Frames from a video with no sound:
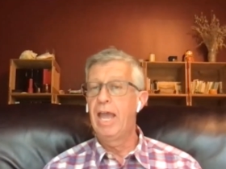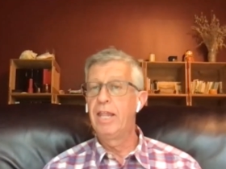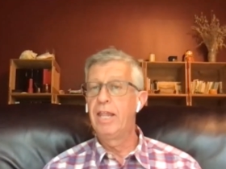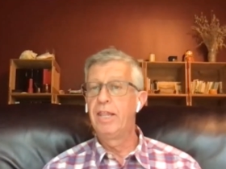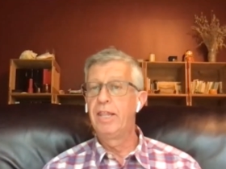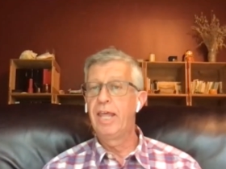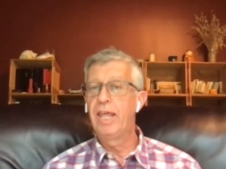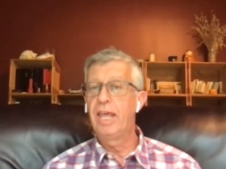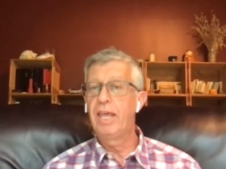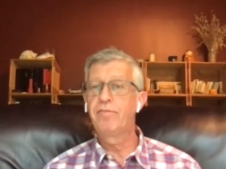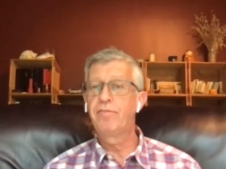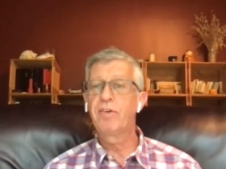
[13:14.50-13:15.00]

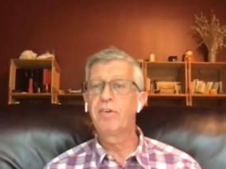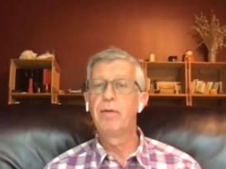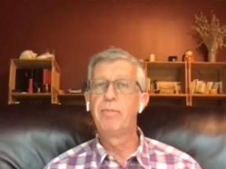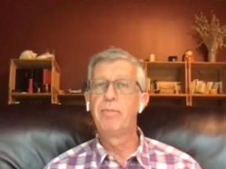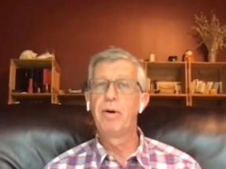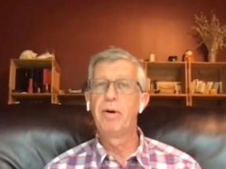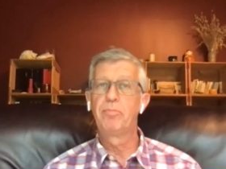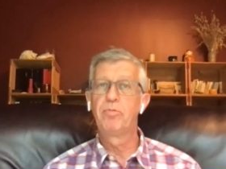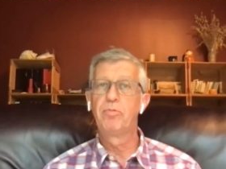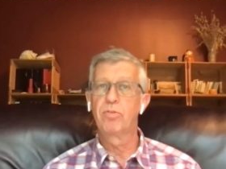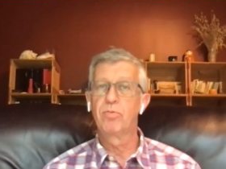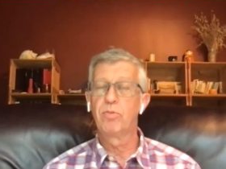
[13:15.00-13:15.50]
And they've
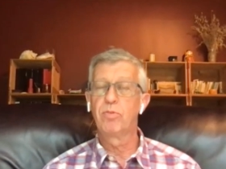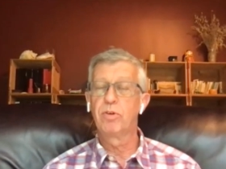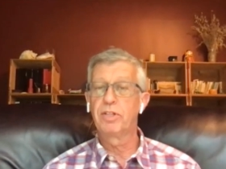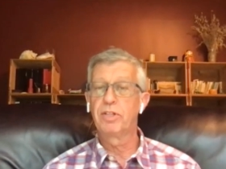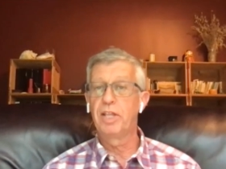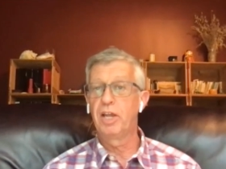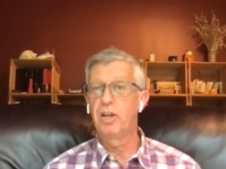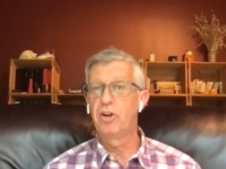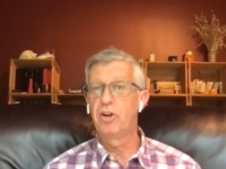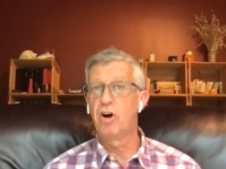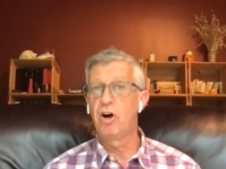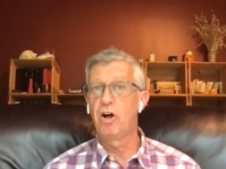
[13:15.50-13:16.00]
come up with
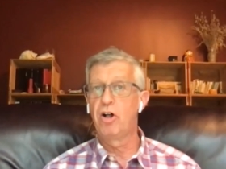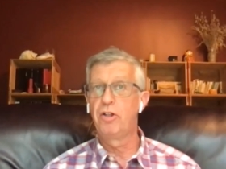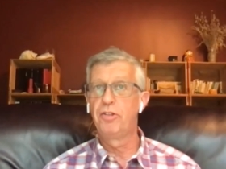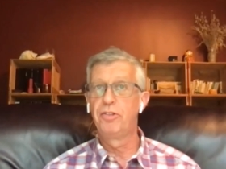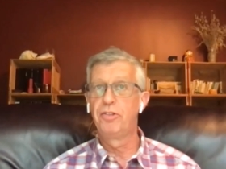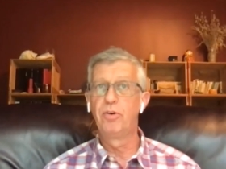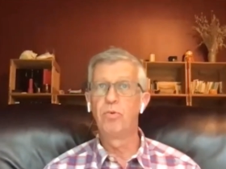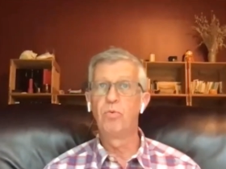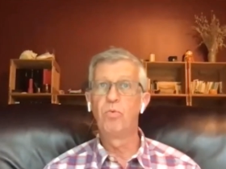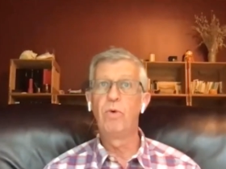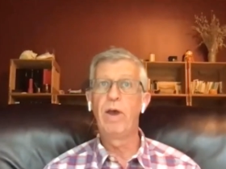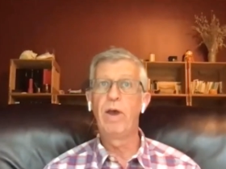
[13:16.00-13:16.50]
what they
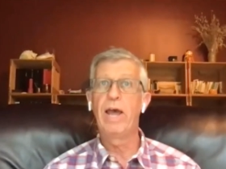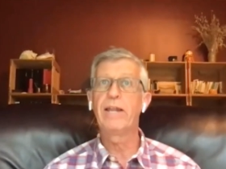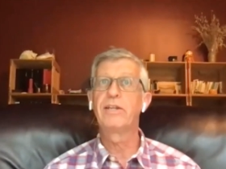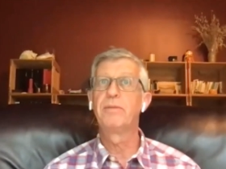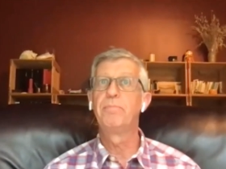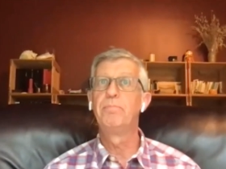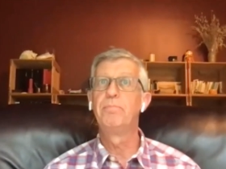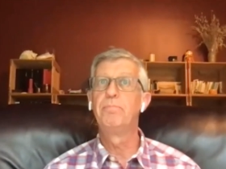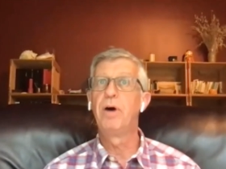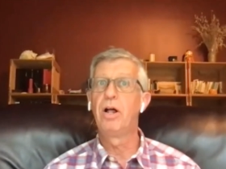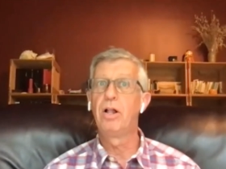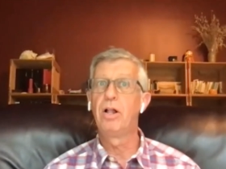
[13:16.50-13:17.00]
call the
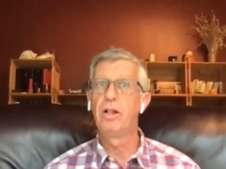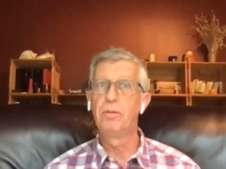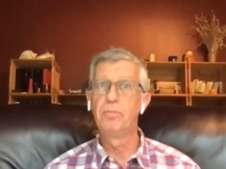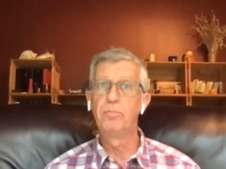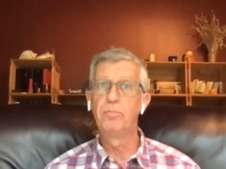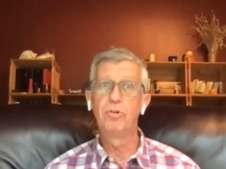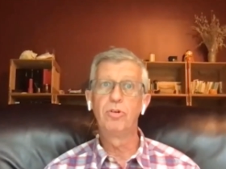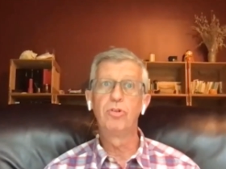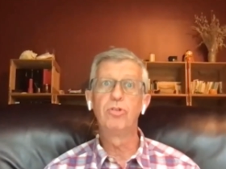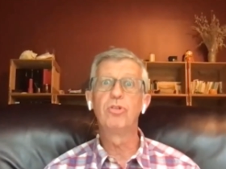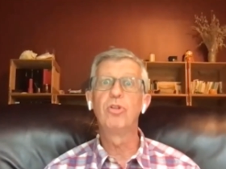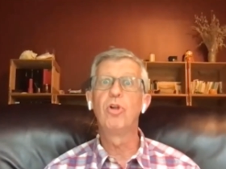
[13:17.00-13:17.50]
wet
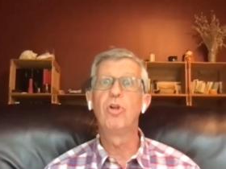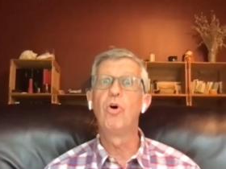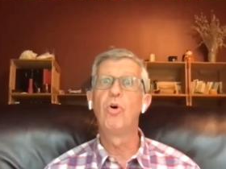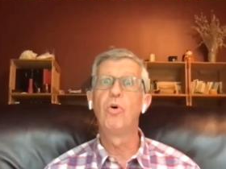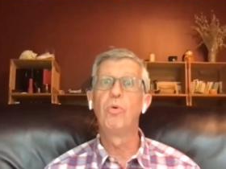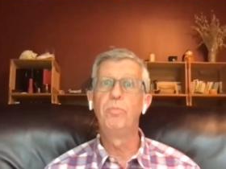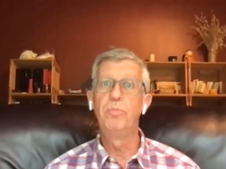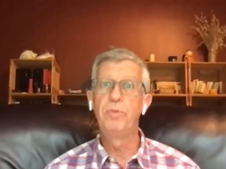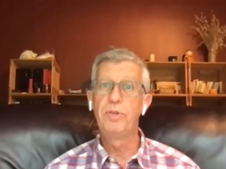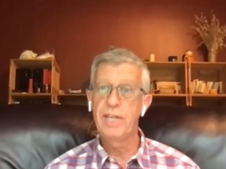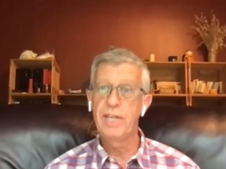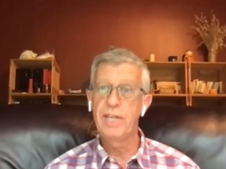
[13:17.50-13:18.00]
bulb
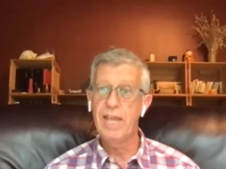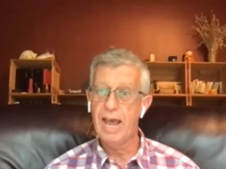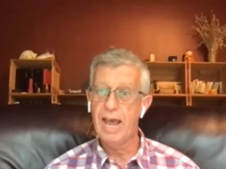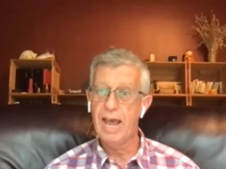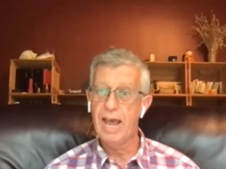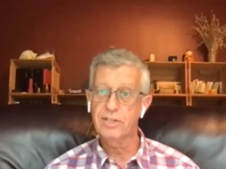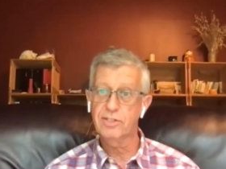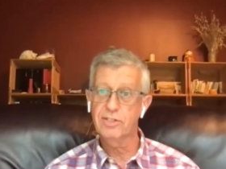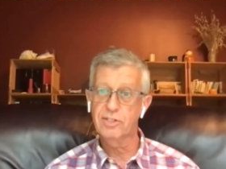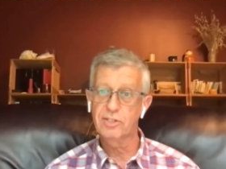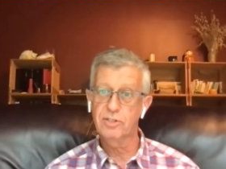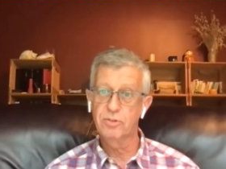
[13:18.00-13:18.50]
globe
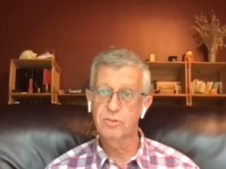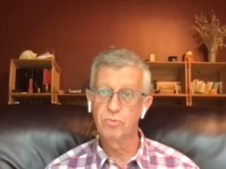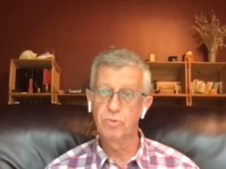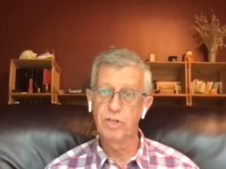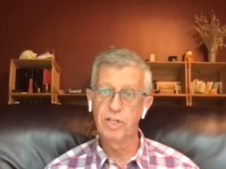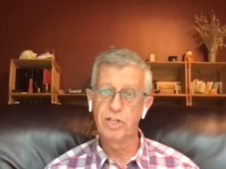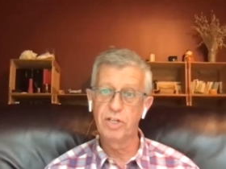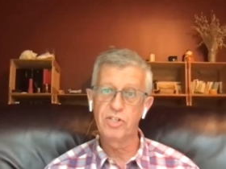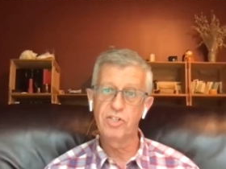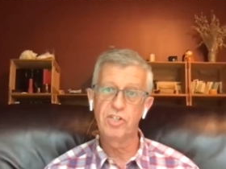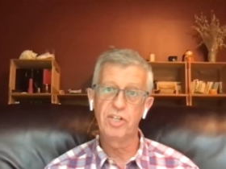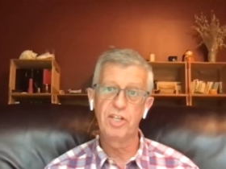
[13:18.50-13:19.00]
test,
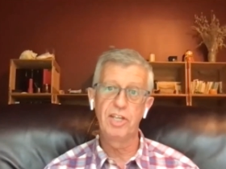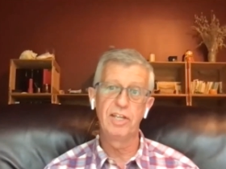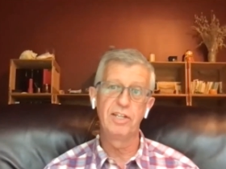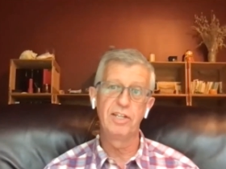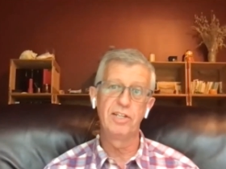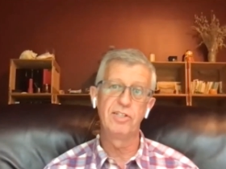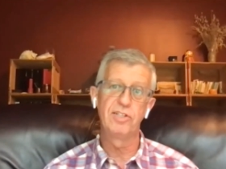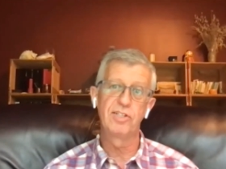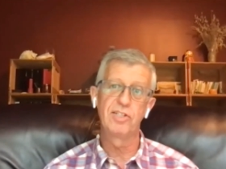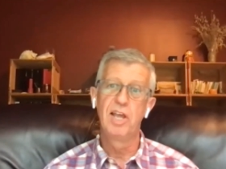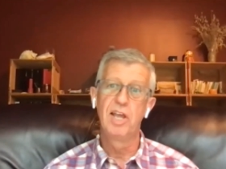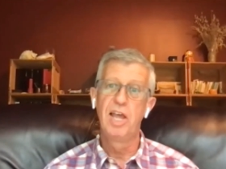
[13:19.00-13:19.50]
which
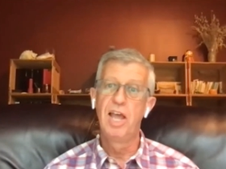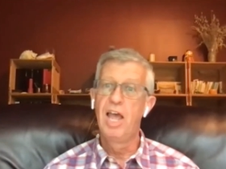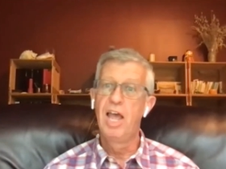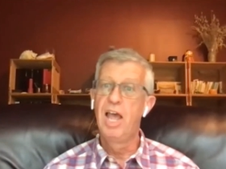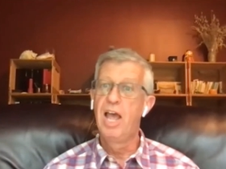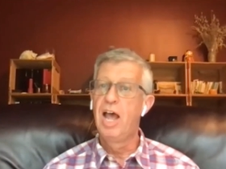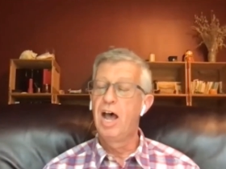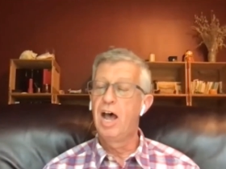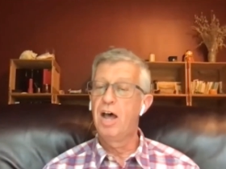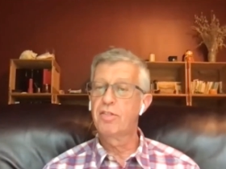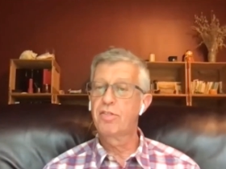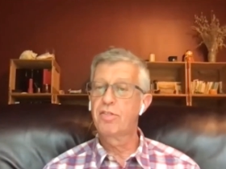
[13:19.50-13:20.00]
is
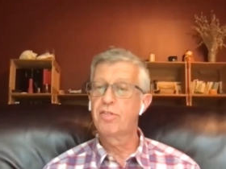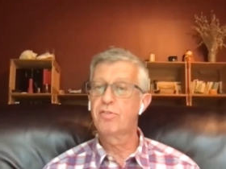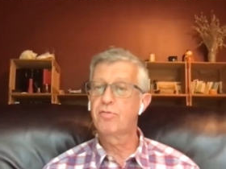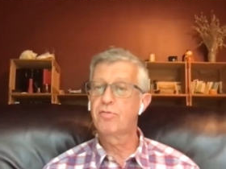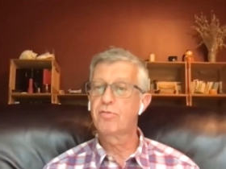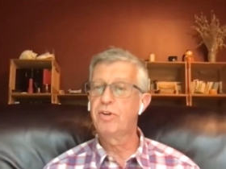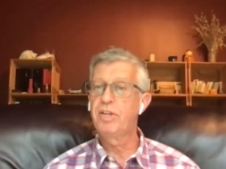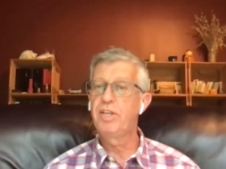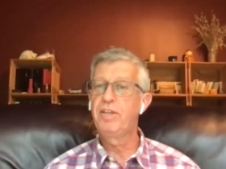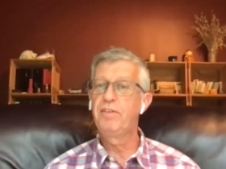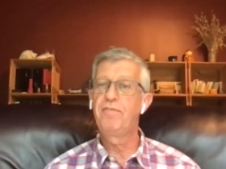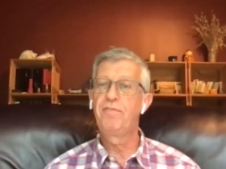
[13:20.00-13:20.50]
a
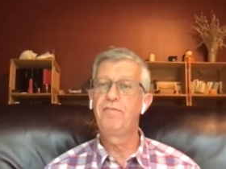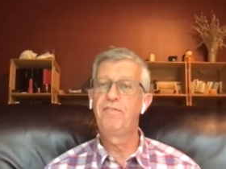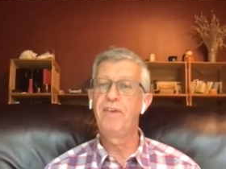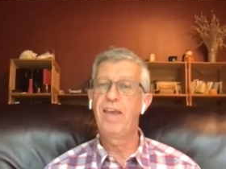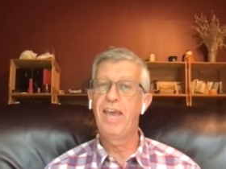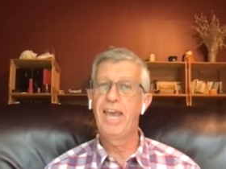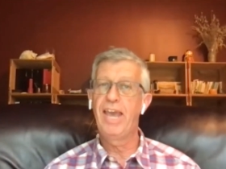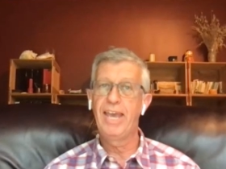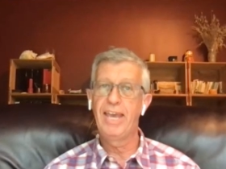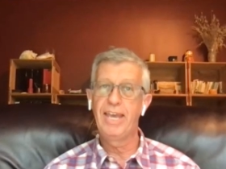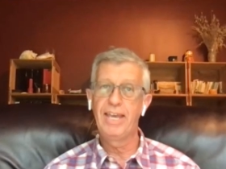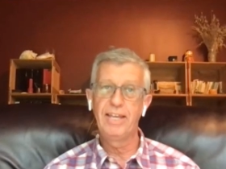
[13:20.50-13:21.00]

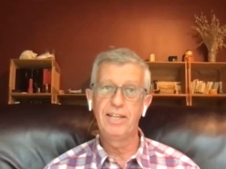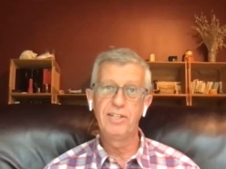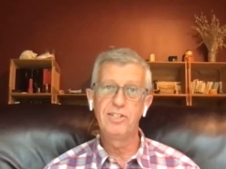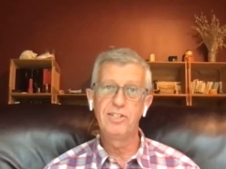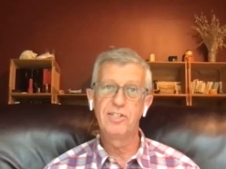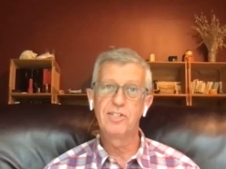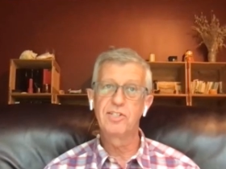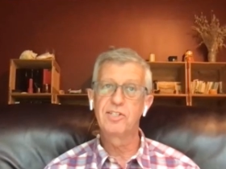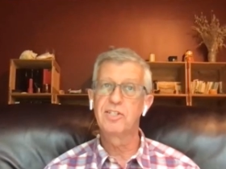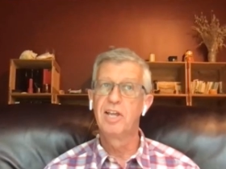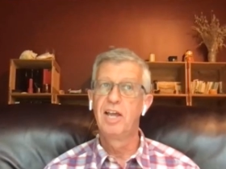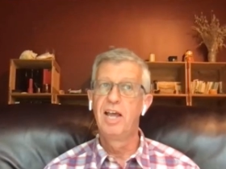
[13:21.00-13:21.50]

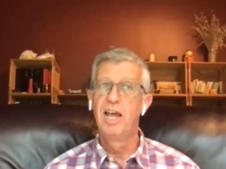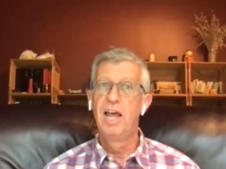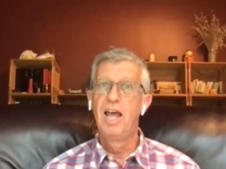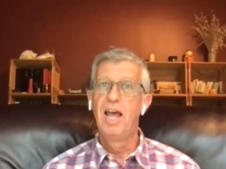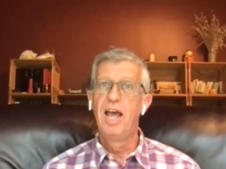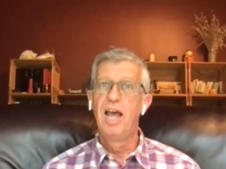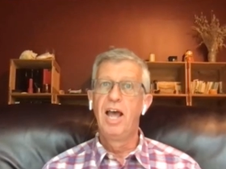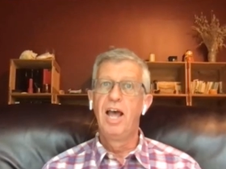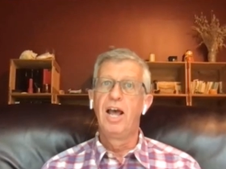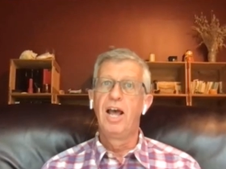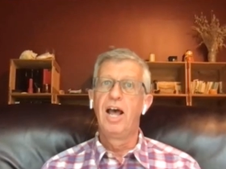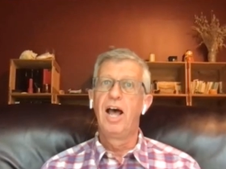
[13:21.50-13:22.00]
three-phase
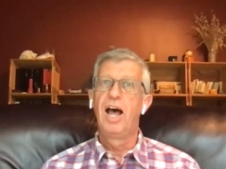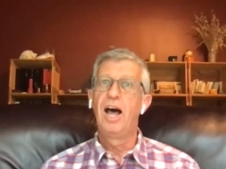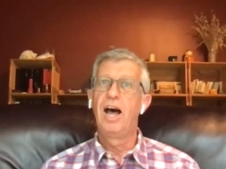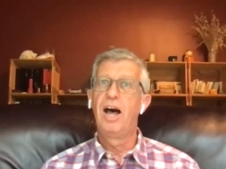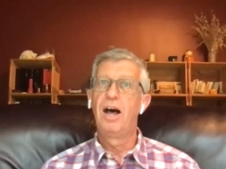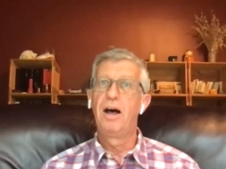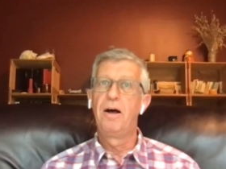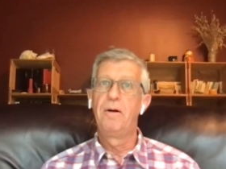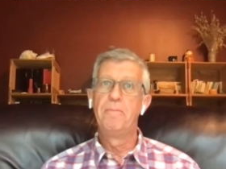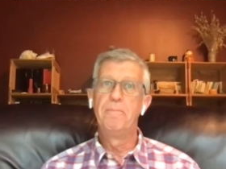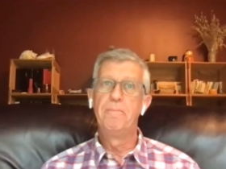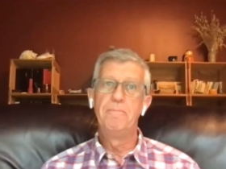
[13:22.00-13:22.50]

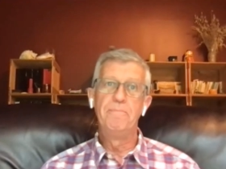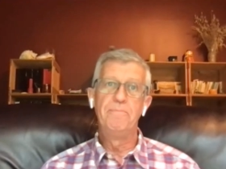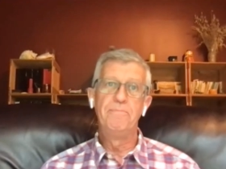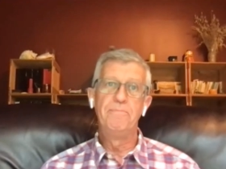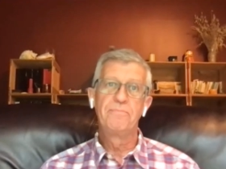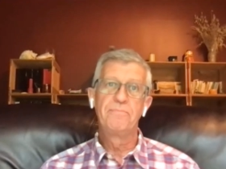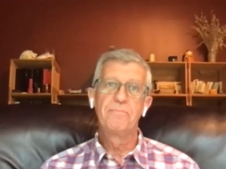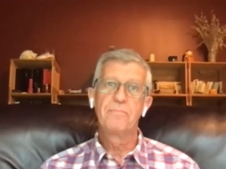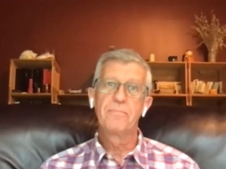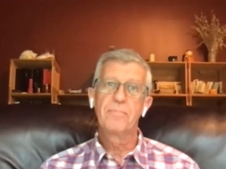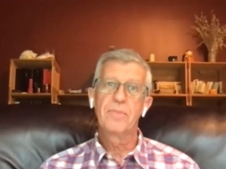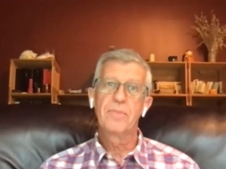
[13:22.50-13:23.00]
um,
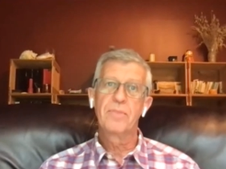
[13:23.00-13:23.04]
